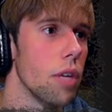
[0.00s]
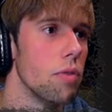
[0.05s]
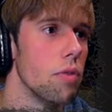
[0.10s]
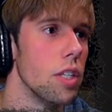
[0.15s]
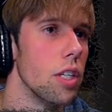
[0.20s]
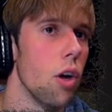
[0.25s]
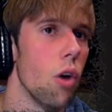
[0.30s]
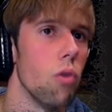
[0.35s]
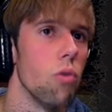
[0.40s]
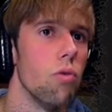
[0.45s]
Okay,
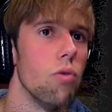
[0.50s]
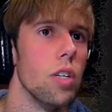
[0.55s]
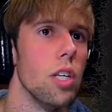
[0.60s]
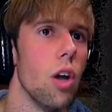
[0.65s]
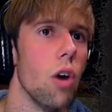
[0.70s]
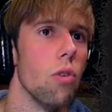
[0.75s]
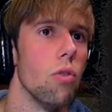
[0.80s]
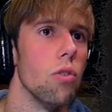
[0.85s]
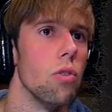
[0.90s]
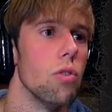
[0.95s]
reload,
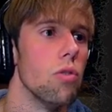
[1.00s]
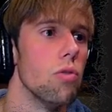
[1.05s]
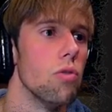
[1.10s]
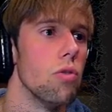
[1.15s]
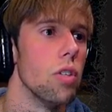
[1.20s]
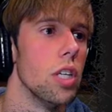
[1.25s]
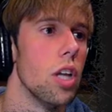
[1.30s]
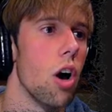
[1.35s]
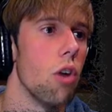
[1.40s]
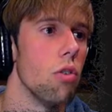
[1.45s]
reload,
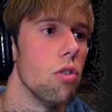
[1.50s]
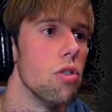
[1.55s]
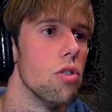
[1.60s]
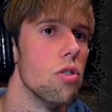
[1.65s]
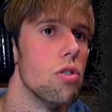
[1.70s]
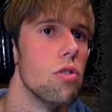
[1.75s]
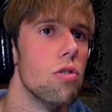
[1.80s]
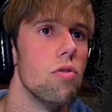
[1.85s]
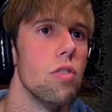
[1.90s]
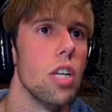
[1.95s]
reload,
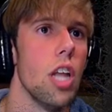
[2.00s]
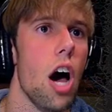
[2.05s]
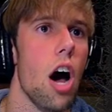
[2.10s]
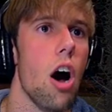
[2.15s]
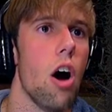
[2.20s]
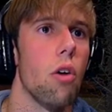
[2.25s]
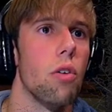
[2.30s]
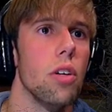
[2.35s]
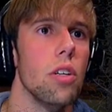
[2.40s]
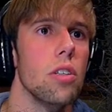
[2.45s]

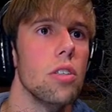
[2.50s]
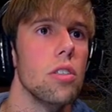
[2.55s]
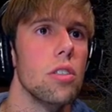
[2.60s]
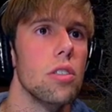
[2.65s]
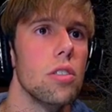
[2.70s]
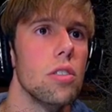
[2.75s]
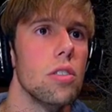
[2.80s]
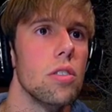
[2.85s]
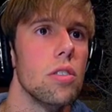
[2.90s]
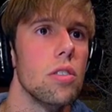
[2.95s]
reload!
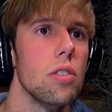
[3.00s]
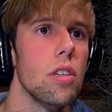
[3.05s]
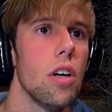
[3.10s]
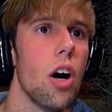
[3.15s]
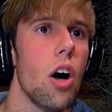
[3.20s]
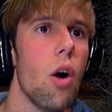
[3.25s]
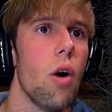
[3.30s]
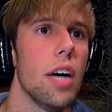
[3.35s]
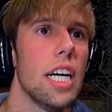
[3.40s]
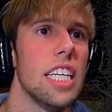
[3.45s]

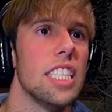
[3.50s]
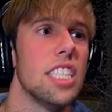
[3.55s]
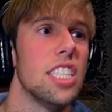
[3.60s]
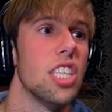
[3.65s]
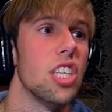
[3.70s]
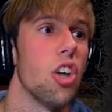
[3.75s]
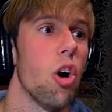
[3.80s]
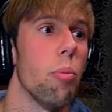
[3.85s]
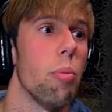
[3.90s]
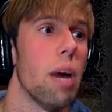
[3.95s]
Oh, I got
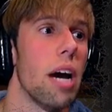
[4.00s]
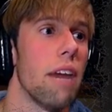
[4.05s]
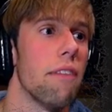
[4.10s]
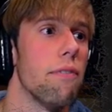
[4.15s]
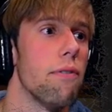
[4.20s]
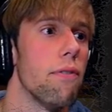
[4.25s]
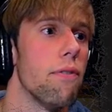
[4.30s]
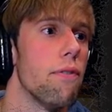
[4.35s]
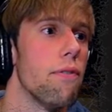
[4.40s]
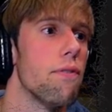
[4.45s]
zero
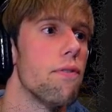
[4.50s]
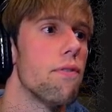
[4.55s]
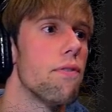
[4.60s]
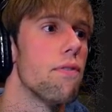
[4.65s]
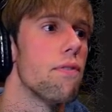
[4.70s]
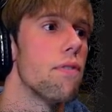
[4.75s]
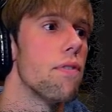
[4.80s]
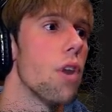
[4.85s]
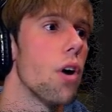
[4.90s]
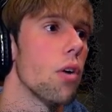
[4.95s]
better.
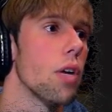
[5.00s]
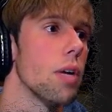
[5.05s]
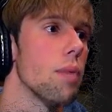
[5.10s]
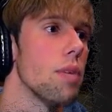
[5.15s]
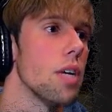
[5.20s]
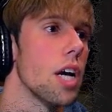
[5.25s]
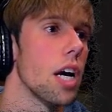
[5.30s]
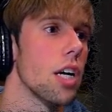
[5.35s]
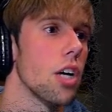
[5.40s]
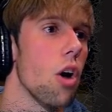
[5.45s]

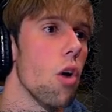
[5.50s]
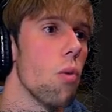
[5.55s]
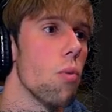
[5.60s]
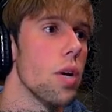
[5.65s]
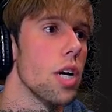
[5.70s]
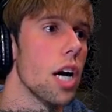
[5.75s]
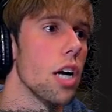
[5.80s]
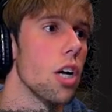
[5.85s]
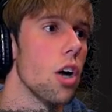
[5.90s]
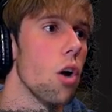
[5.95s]
Okay, we gotta go,
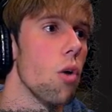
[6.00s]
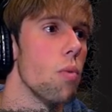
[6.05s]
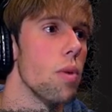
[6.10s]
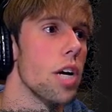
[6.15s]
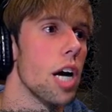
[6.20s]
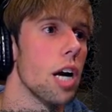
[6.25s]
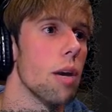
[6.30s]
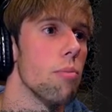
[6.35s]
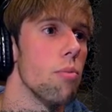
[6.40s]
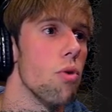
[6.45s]
we gotta go,
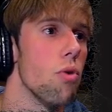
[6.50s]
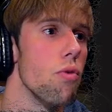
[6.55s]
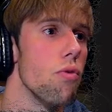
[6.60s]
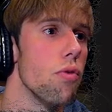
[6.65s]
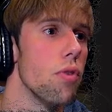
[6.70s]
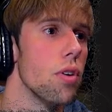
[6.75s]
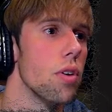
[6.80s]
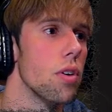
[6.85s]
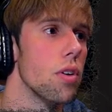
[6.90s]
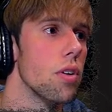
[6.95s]
we gotta
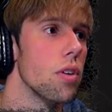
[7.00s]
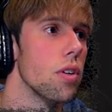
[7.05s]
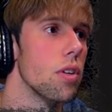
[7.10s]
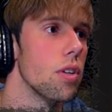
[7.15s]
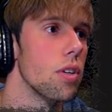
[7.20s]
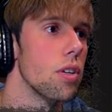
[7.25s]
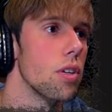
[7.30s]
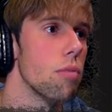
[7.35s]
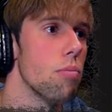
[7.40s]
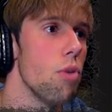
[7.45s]
move.
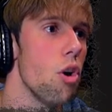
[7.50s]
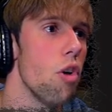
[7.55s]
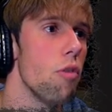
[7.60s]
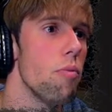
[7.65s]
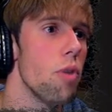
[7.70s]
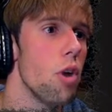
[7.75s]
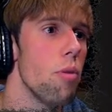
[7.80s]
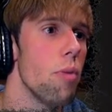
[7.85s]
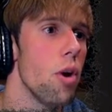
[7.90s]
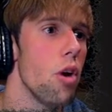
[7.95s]

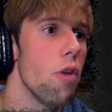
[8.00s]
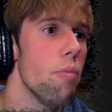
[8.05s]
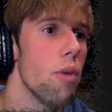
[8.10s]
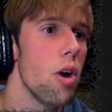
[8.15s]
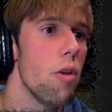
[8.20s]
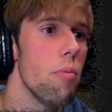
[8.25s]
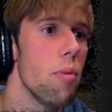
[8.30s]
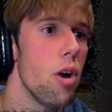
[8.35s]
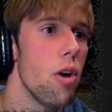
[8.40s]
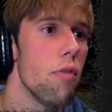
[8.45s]
Move, move, move,
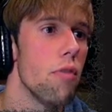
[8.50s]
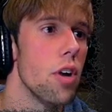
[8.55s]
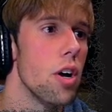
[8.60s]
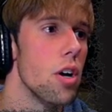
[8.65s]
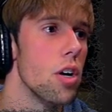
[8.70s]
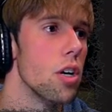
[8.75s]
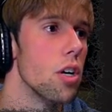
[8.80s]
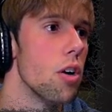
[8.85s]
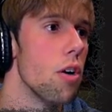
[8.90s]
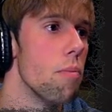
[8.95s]
move,
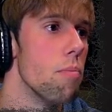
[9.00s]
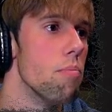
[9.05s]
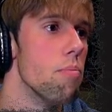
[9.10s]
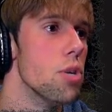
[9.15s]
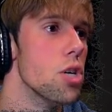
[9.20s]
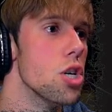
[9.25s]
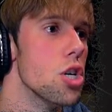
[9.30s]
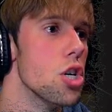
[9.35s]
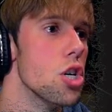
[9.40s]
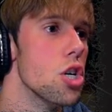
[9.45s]
move!
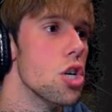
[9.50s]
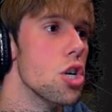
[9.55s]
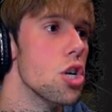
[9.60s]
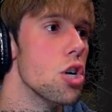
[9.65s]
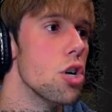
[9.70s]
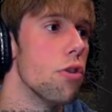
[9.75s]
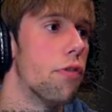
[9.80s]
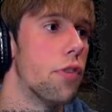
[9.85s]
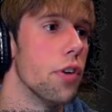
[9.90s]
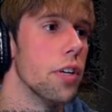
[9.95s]

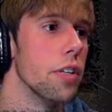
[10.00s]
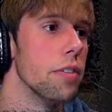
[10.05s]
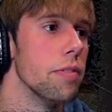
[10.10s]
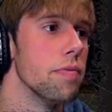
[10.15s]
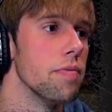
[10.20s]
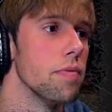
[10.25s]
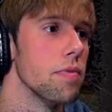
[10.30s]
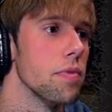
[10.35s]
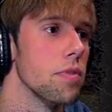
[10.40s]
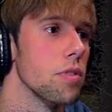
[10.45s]

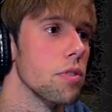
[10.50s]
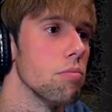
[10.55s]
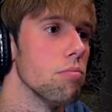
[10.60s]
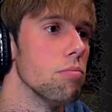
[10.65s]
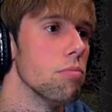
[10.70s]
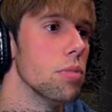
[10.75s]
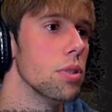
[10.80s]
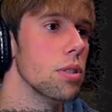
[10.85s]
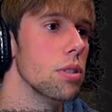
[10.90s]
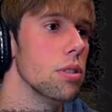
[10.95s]
Move!